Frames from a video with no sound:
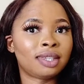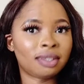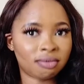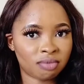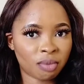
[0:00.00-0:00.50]

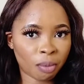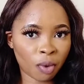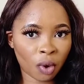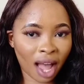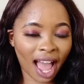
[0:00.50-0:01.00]
the
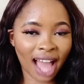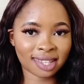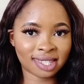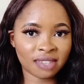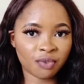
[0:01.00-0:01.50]
more
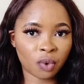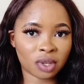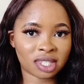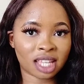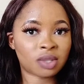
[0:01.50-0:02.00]
active
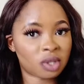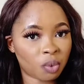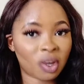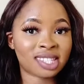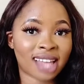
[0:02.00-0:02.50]
ones and to
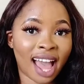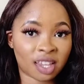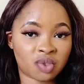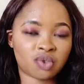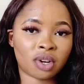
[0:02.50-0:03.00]
the ones that
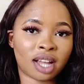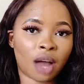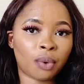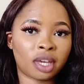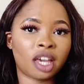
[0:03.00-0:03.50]
are stronger,
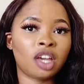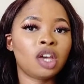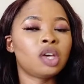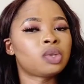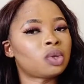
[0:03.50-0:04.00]
okay?
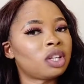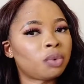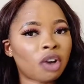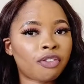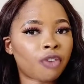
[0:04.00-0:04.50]
So they
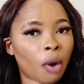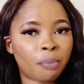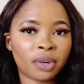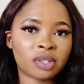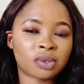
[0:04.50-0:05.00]
will not fall
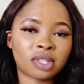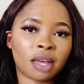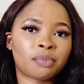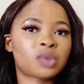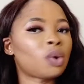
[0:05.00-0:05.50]
prey to
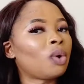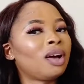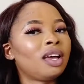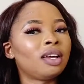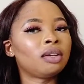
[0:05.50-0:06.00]
them. So
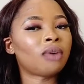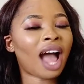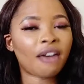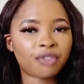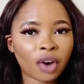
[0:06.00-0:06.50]

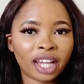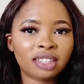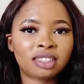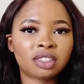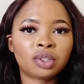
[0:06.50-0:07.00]

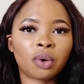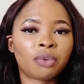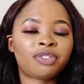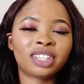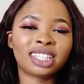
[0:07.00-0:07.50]
avoid, you
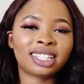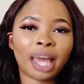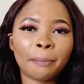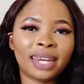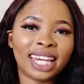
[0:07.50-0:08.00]
know, feeding
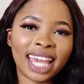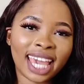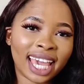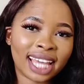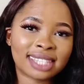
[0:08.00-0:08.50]
them
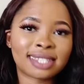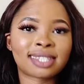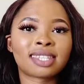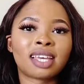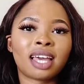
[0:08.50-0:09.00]
late.
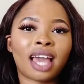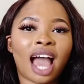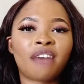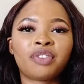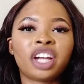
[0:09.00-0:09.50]

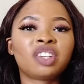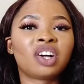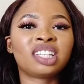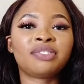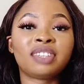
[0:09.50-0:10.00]
Avoid
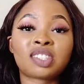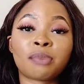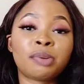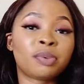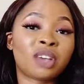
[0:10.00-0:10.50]
not giving.
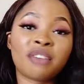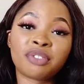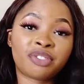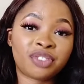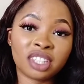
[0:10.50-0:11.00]
Some people don't
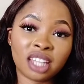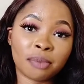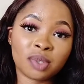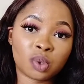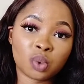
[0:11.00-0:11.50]
even feed
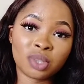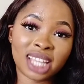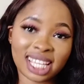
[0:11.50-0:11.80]
them in 2